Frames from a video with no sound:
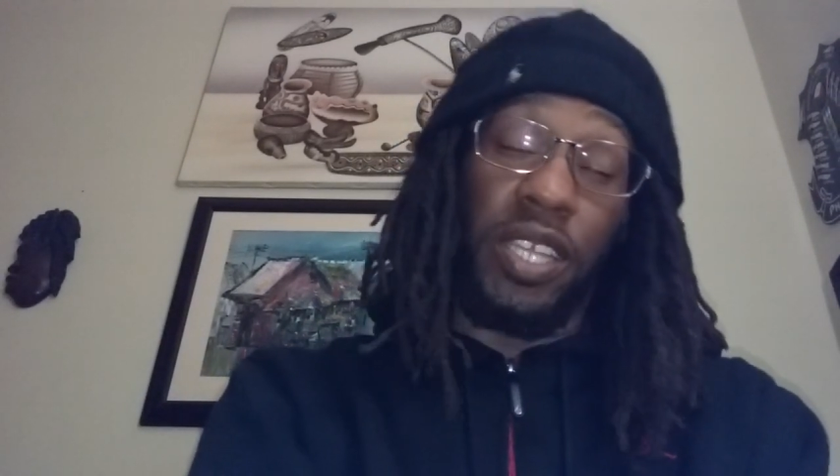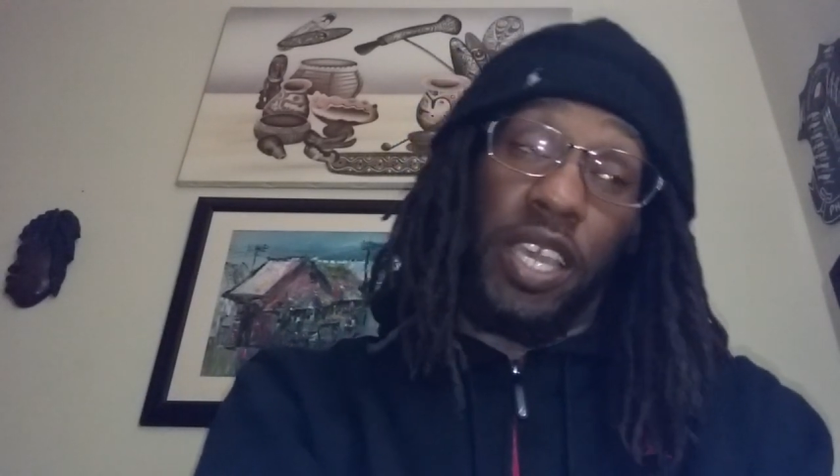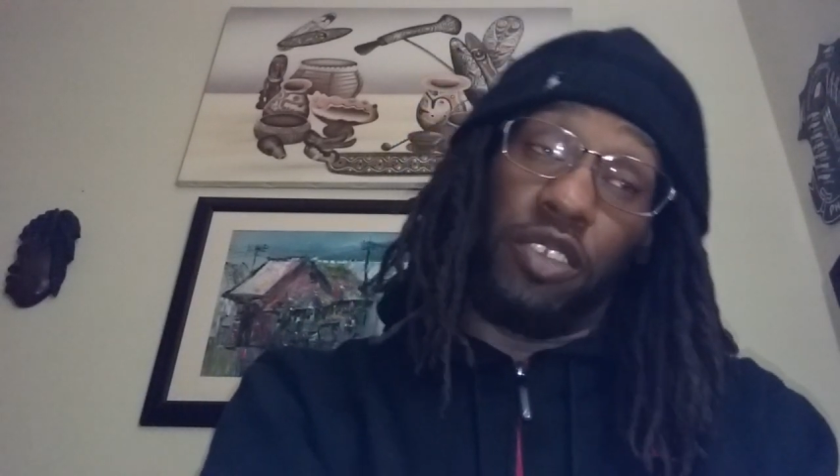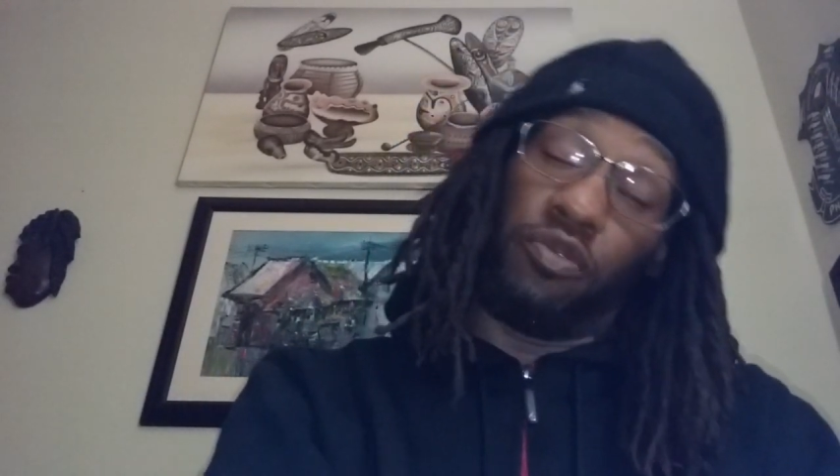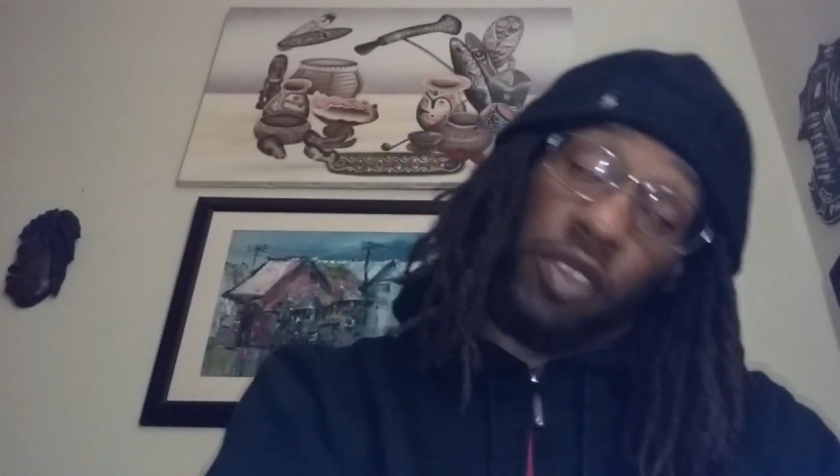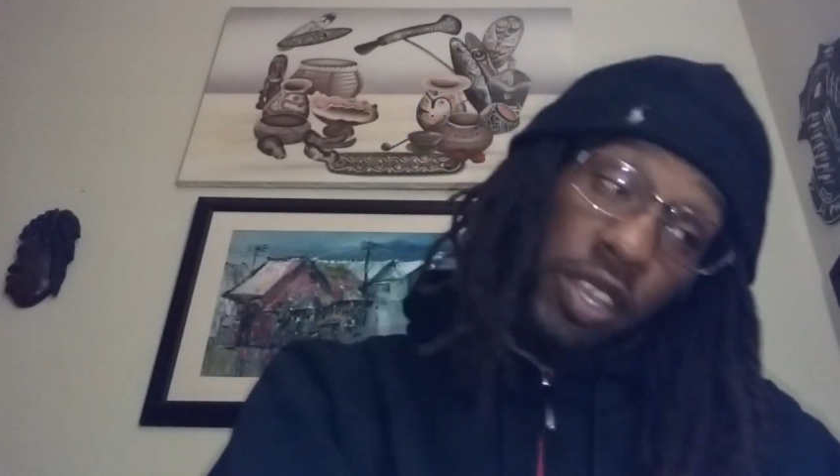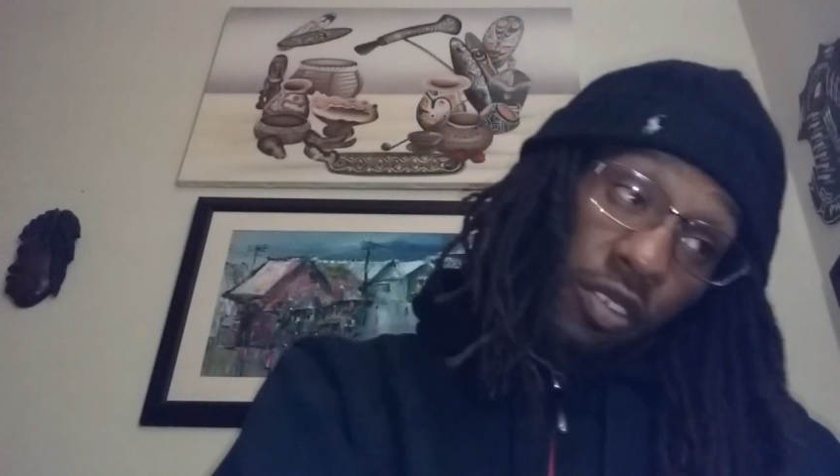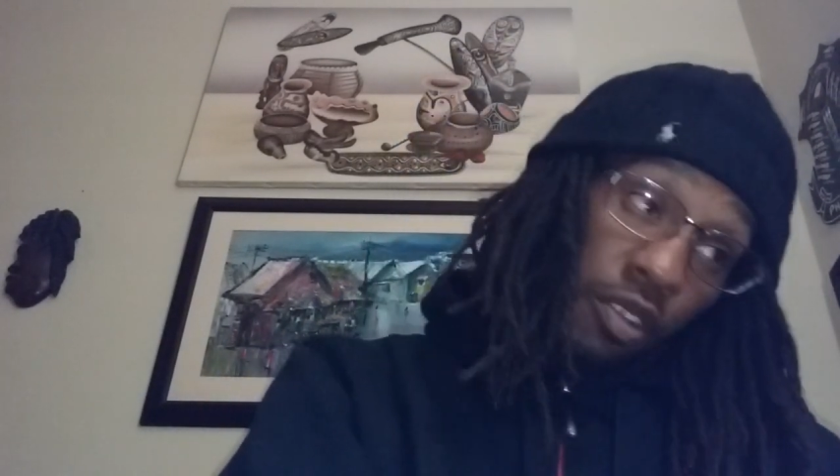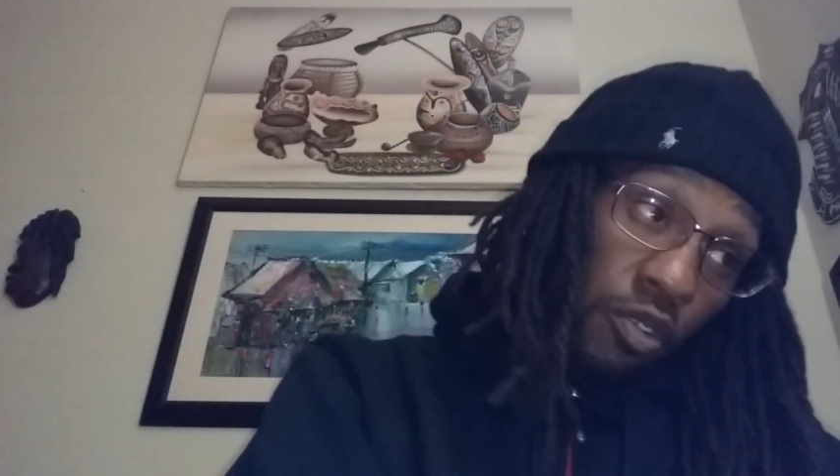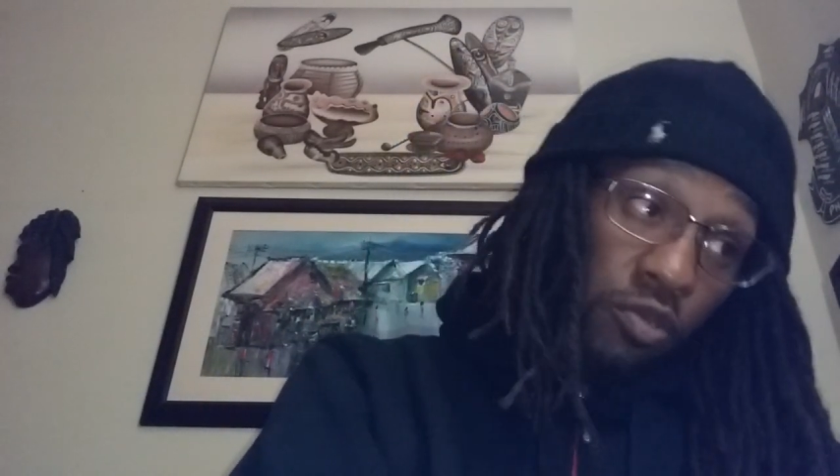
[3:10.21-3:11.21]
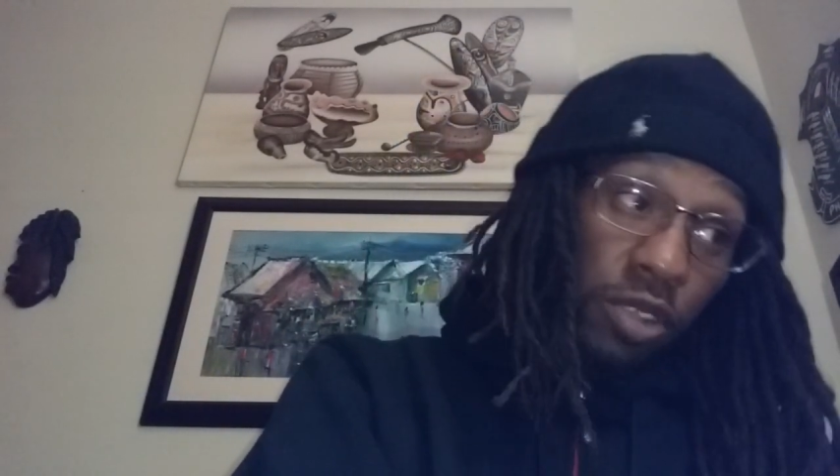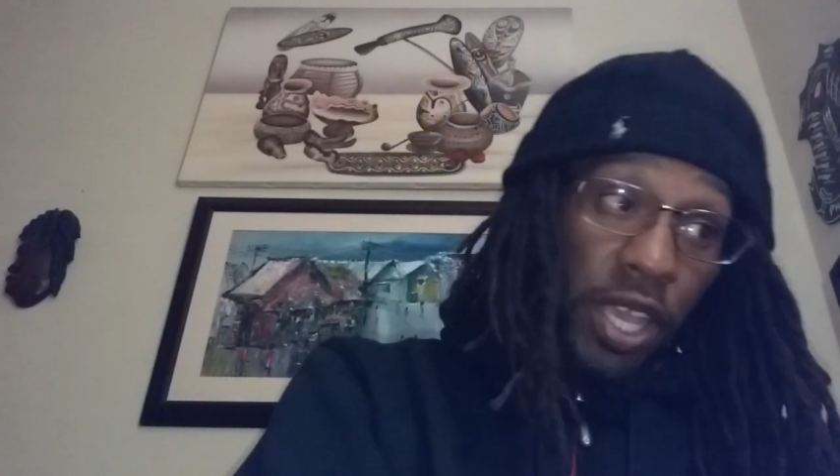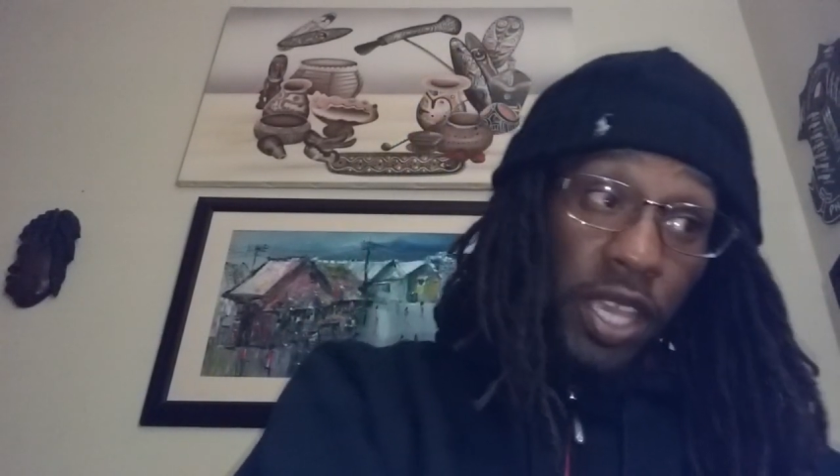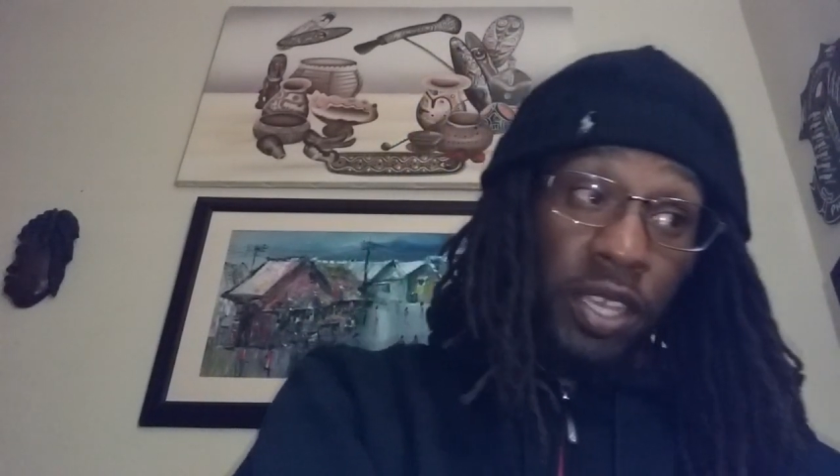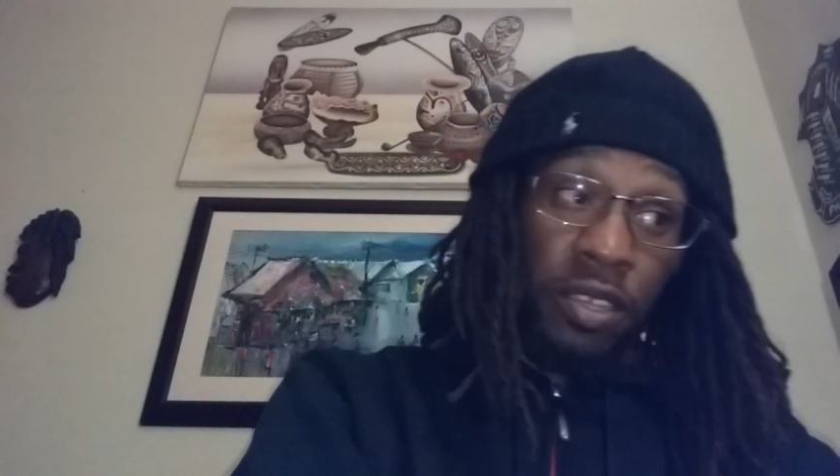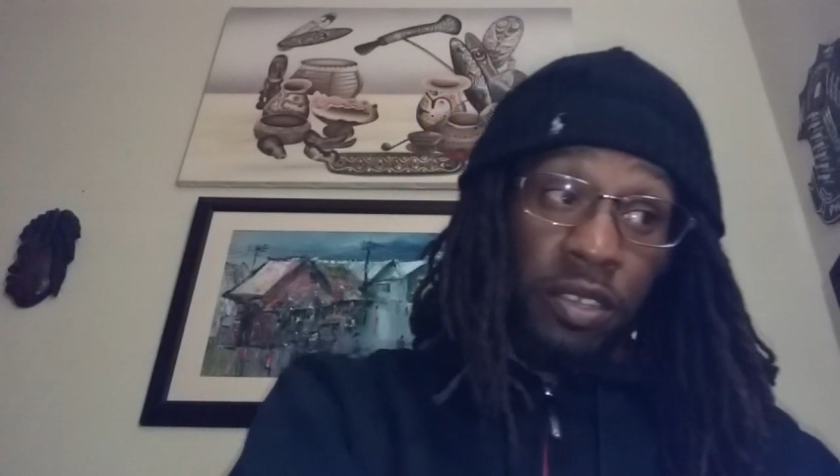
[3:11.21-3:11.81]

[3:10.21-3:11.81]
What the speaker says: like, you ain't know, like,